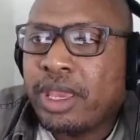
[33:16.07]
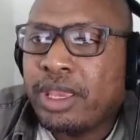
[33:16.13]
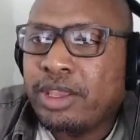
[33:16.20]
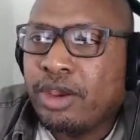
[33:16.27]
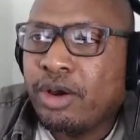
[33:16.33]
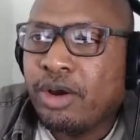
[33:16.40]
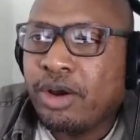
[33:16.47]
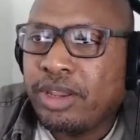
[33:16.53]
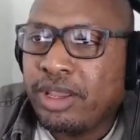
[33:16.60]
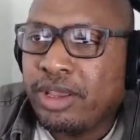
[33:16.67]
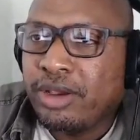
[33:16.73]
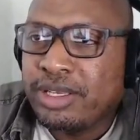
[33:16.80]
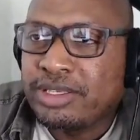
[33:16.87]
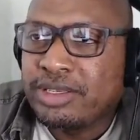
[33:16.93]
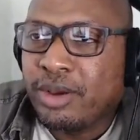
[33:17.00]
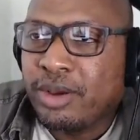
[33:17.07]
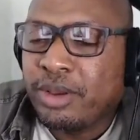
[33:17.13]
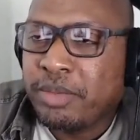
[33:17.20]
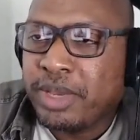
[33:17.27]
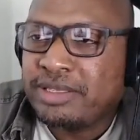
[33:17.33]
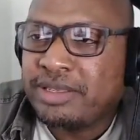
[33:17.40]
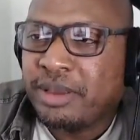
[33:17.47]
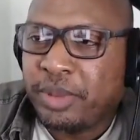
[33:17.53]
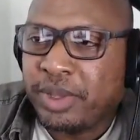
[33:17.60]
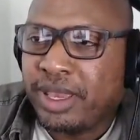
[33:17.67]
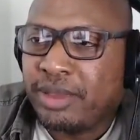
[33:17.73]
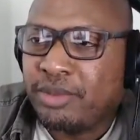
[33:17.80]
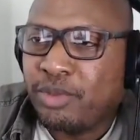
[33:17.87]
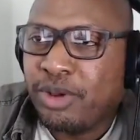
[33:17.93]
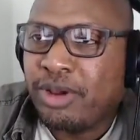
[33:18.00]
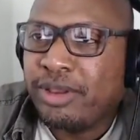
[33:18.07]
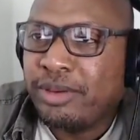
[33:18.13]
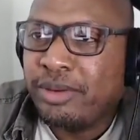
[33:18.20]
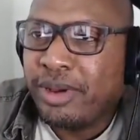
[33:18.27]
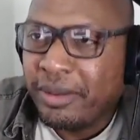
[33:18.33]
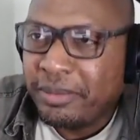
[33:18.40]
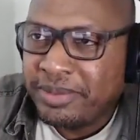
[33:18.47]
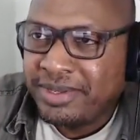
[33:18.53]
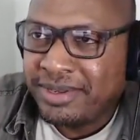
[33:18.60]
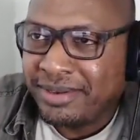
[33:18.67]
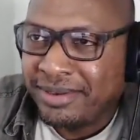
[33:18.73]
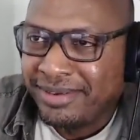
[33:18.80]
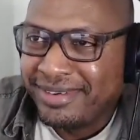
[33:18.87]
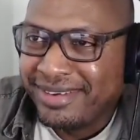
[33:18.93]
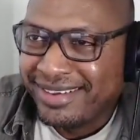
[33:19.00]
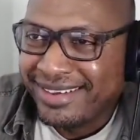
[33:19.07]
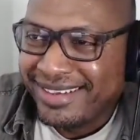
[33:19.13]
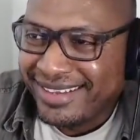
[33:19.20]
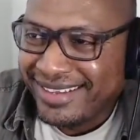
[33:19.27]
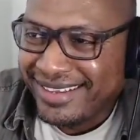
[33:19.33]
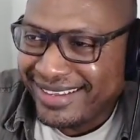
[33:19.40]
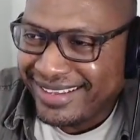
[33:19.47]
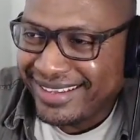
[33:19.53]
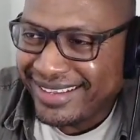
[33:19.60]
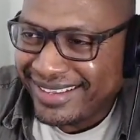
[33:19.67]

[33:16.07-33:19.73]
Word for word: your audio is going messed up again. What are you up to?